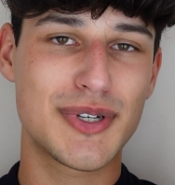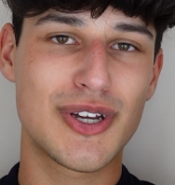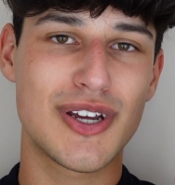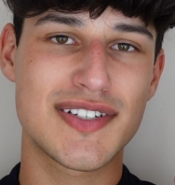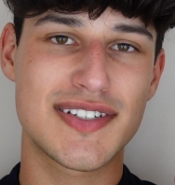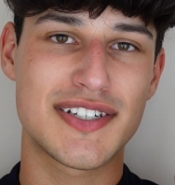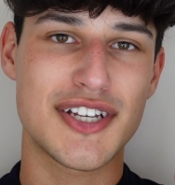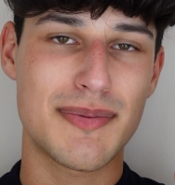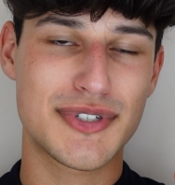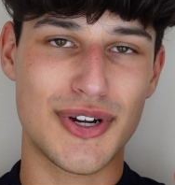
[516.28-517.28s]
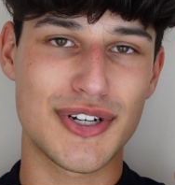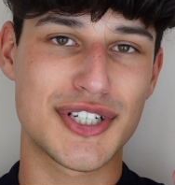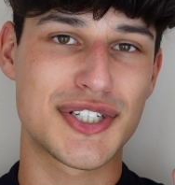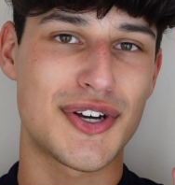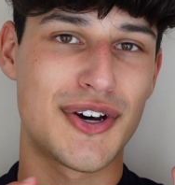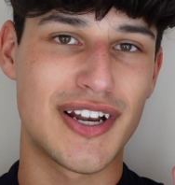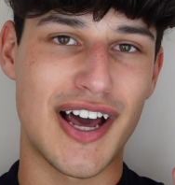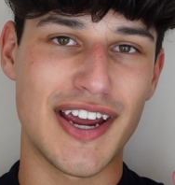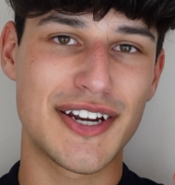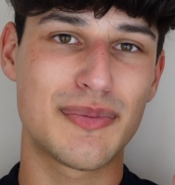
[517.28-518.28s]
because the dermatologists
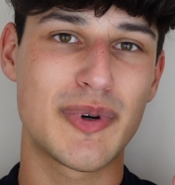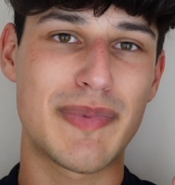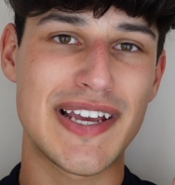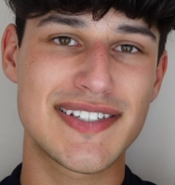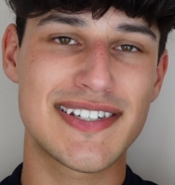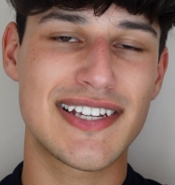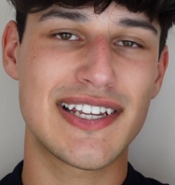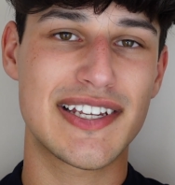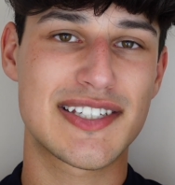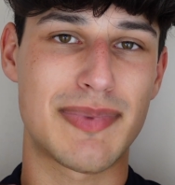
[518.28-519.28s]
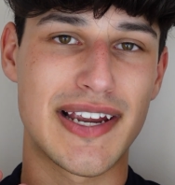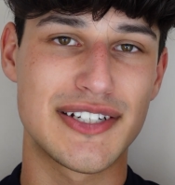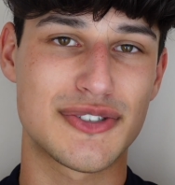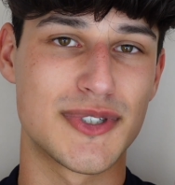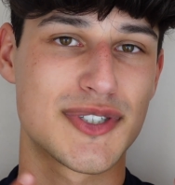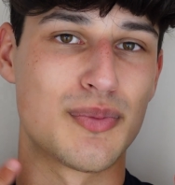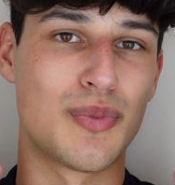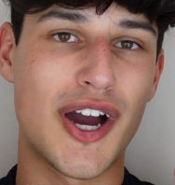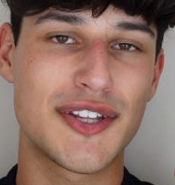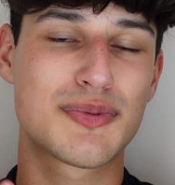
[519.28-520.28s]
online were basically explaining to us
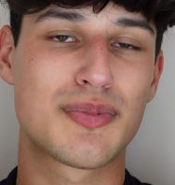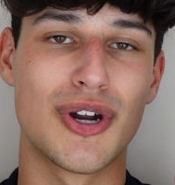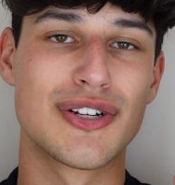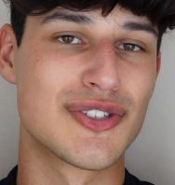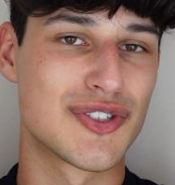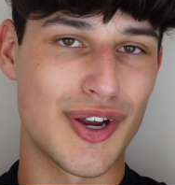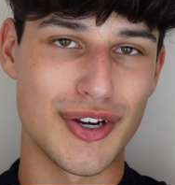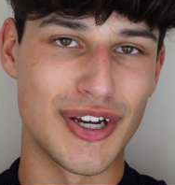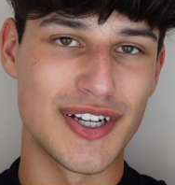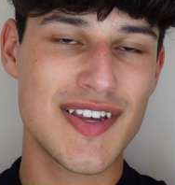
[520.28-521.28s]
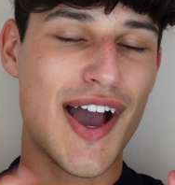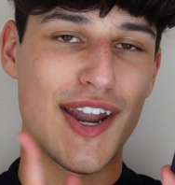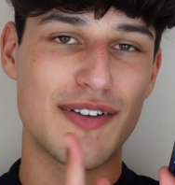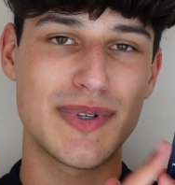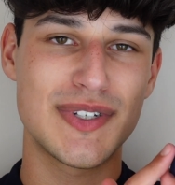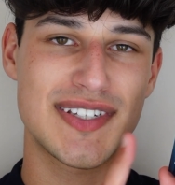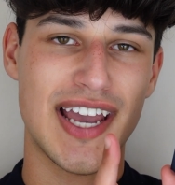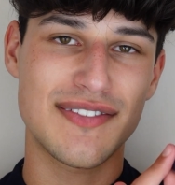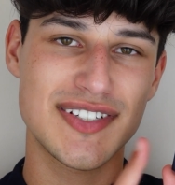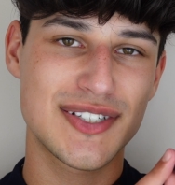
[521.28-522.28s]
why this product is so good, and I've been using
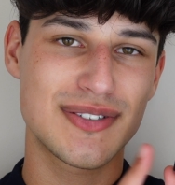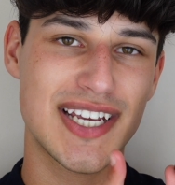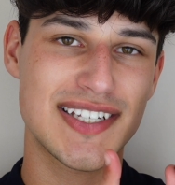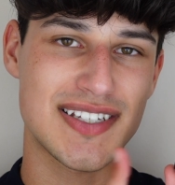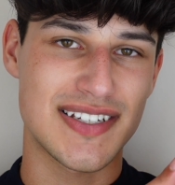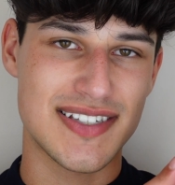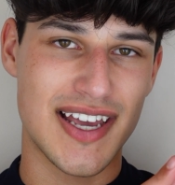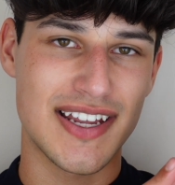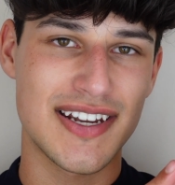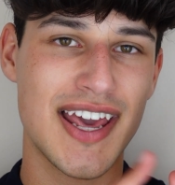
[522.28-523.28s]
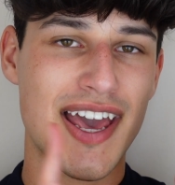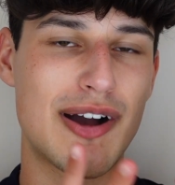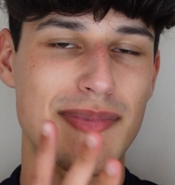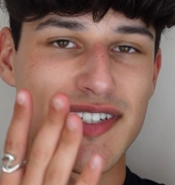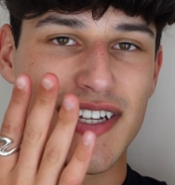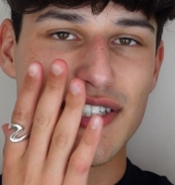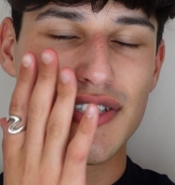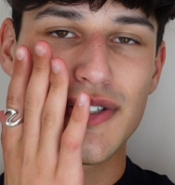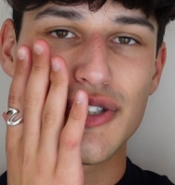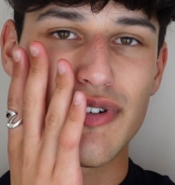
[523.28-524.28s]
it every single day since then. Wow, my skin just
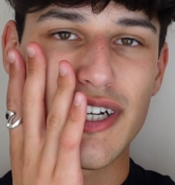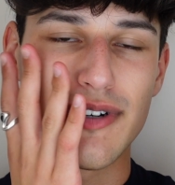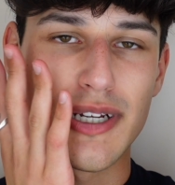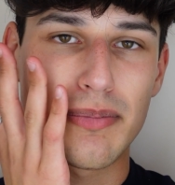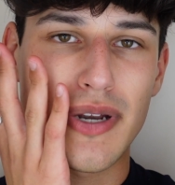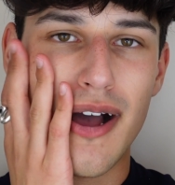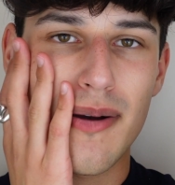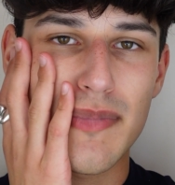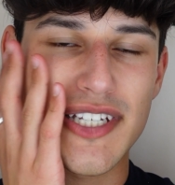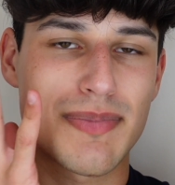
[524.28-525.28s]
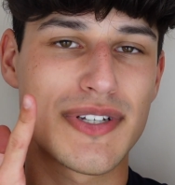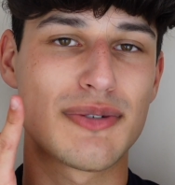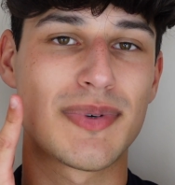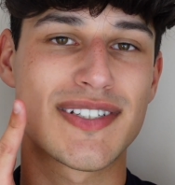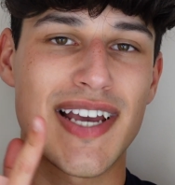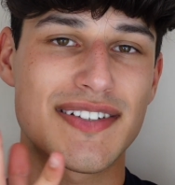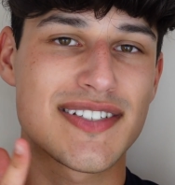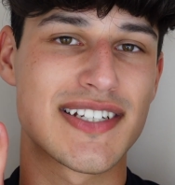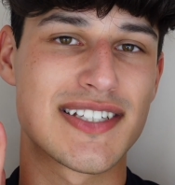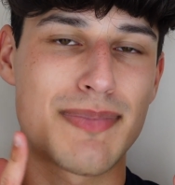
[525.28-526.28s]
feels really plump. It's meant to protect the
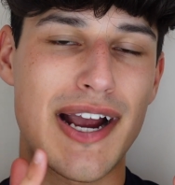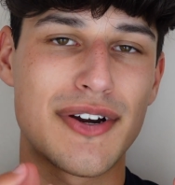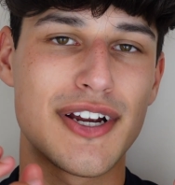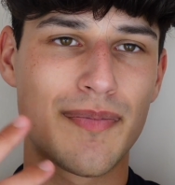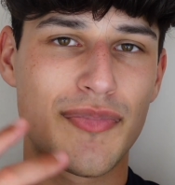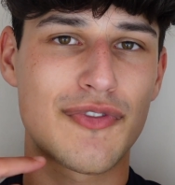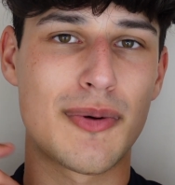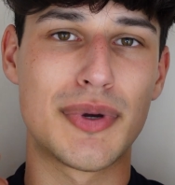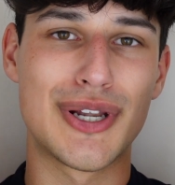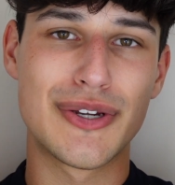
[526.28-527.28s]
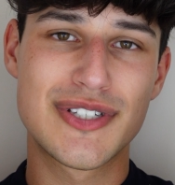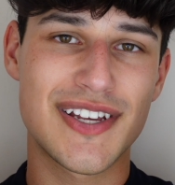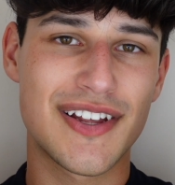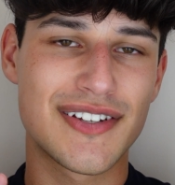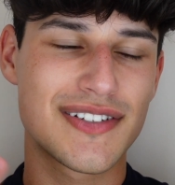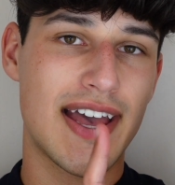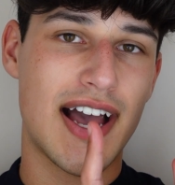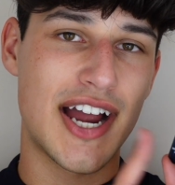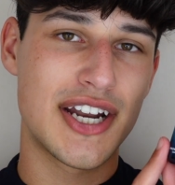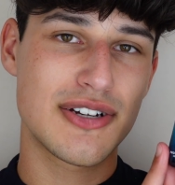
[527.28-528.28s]
skin's barrier from pollutants.
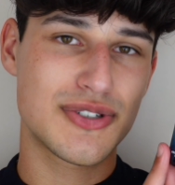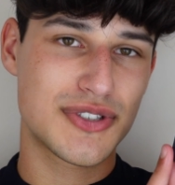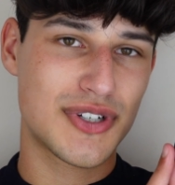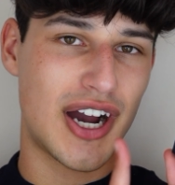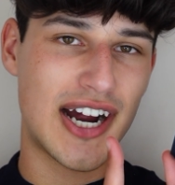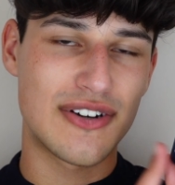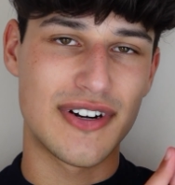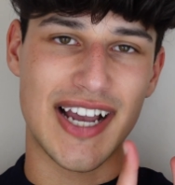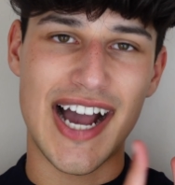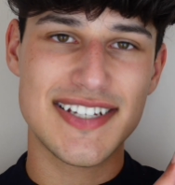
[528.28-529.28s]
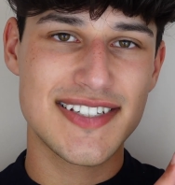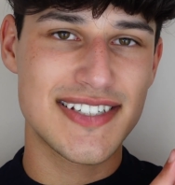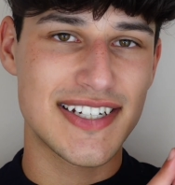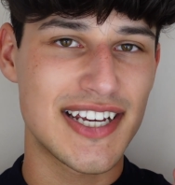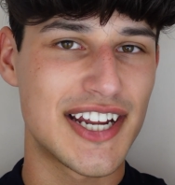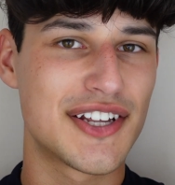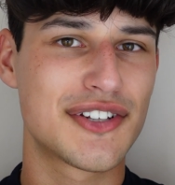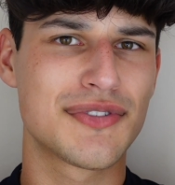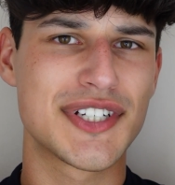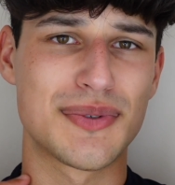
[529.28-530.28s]
I know it's also got hyaluronic acid in it,
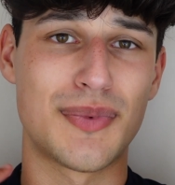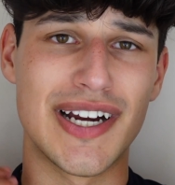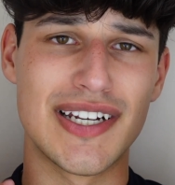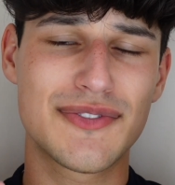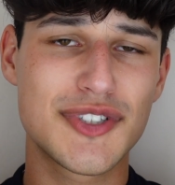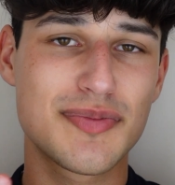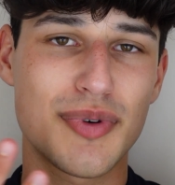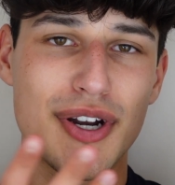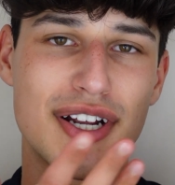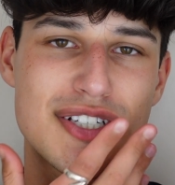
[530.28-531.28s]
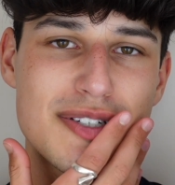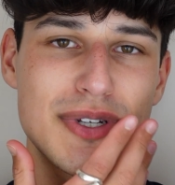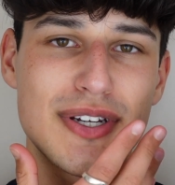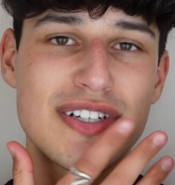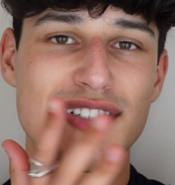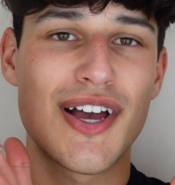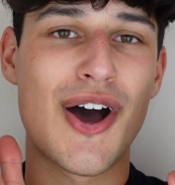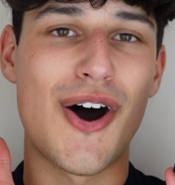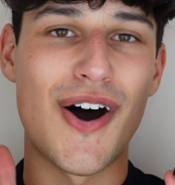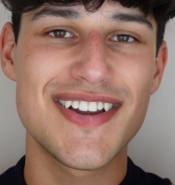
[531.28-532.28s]
another reason why I love this product, just because
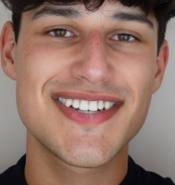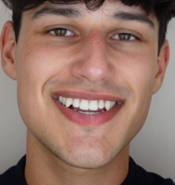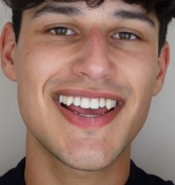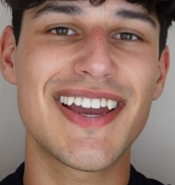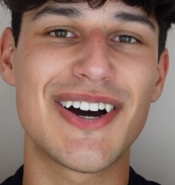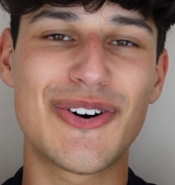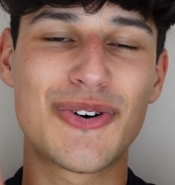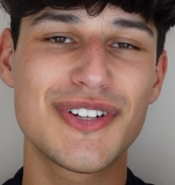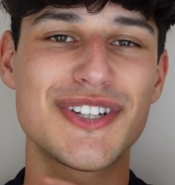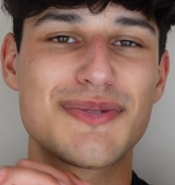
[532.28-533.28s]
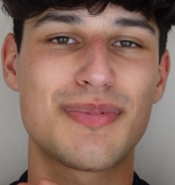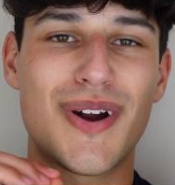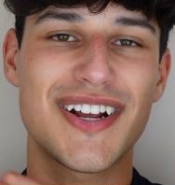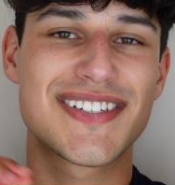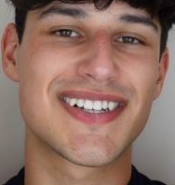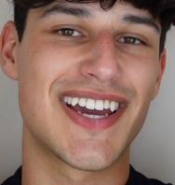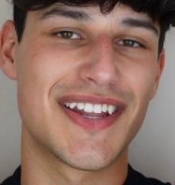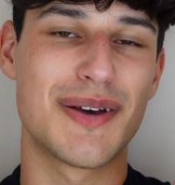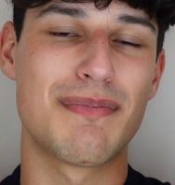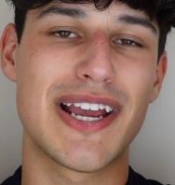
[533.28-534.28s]
honestly all of these products
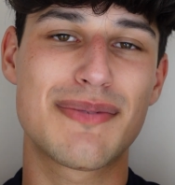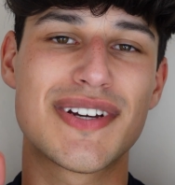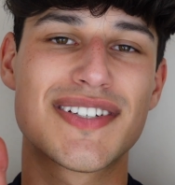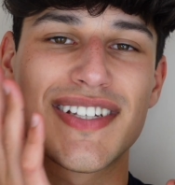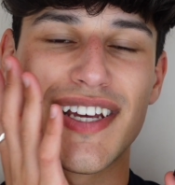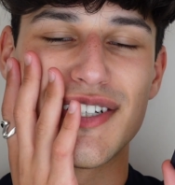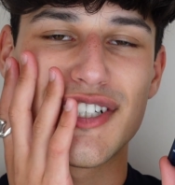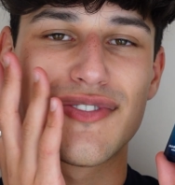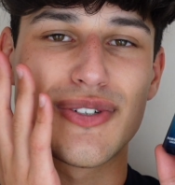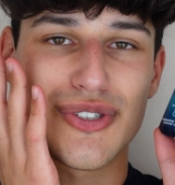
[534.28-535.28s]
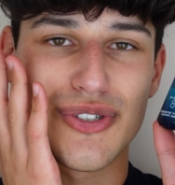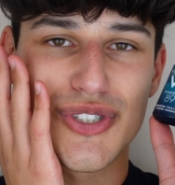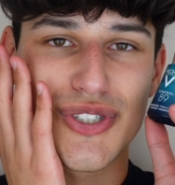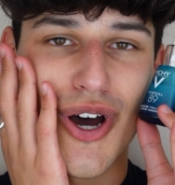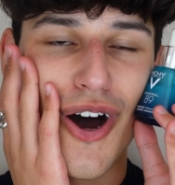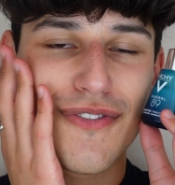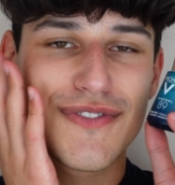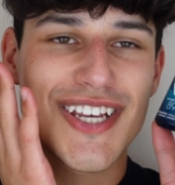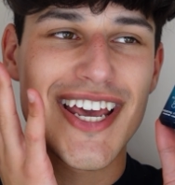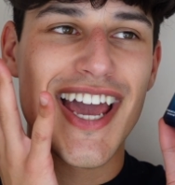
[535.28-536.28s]
together make my skin just feel so
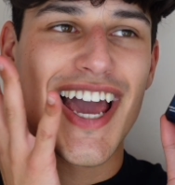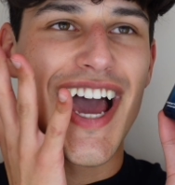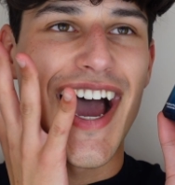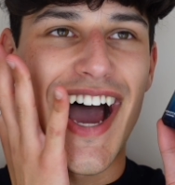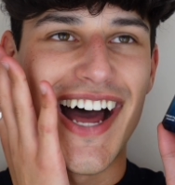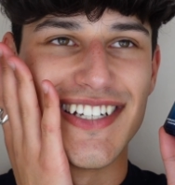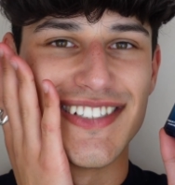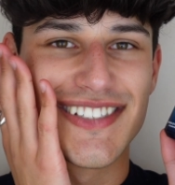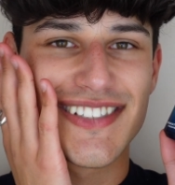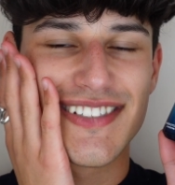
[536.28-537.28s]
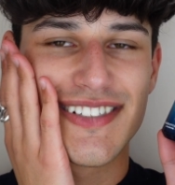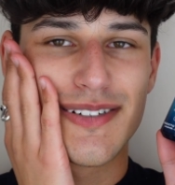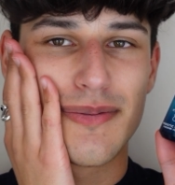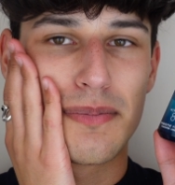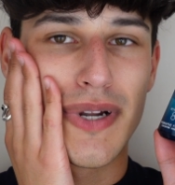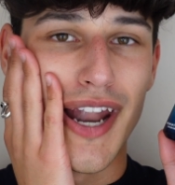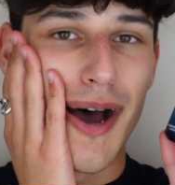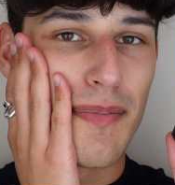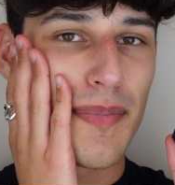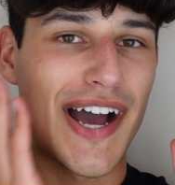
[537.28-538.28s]
soft and
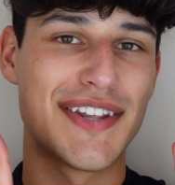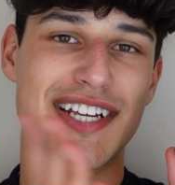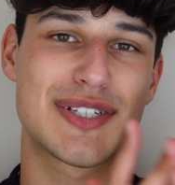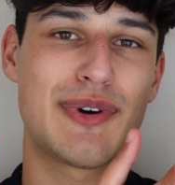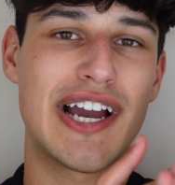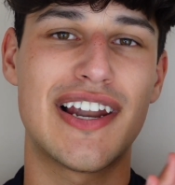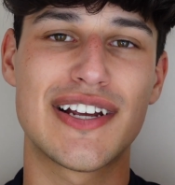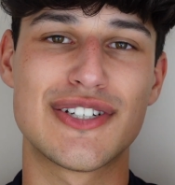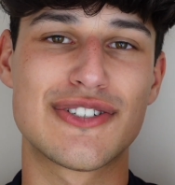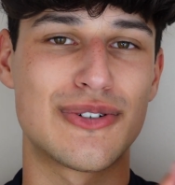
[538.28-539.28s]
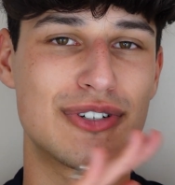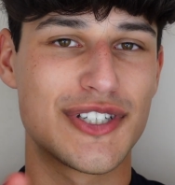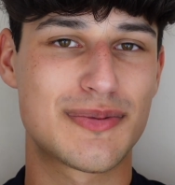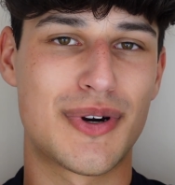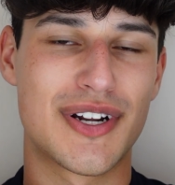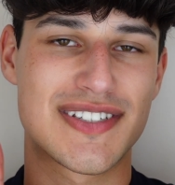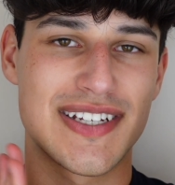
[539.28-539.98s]
plump, and that's why I like to use all of these products